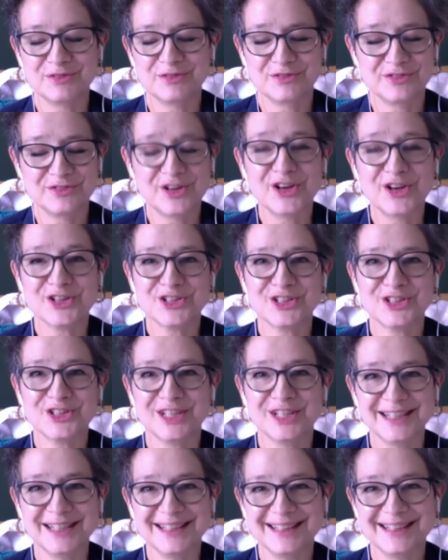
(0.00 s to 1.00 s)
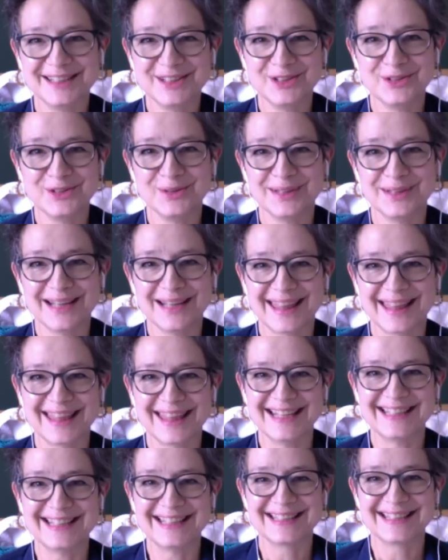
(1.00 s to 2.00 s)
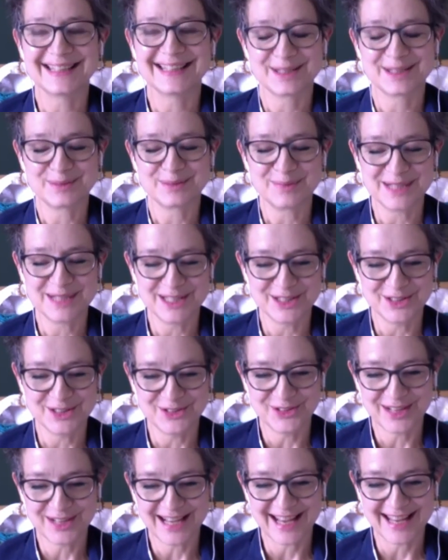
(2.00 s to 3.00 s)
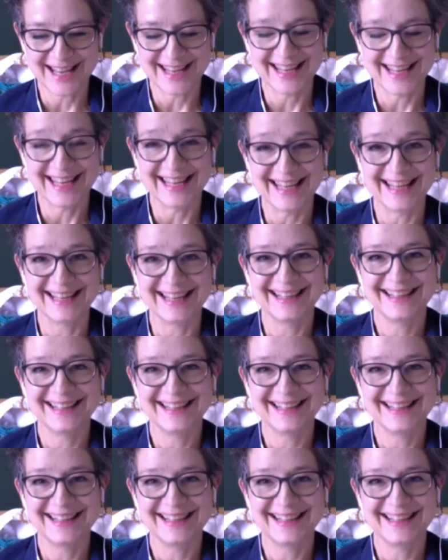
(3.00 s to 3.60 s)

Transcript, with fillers: virtually, you in Athens and me in UK here.